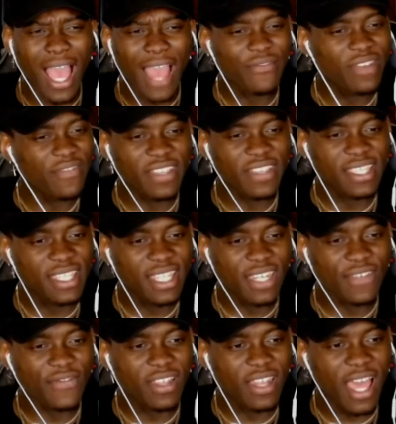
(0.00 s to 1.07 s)
I've never seen
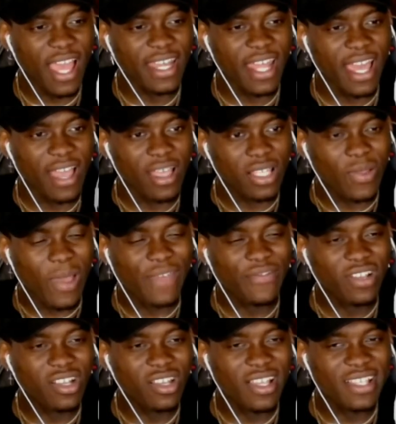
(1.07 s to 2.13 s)
anything like that. Do I even
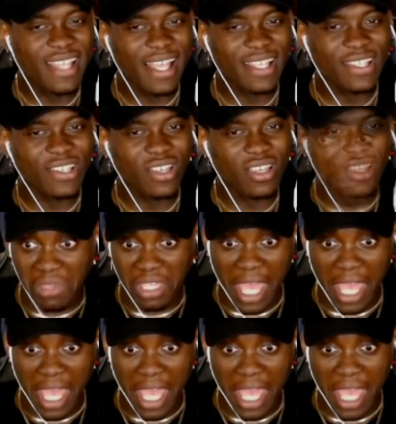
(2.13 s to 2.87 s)
class that as a...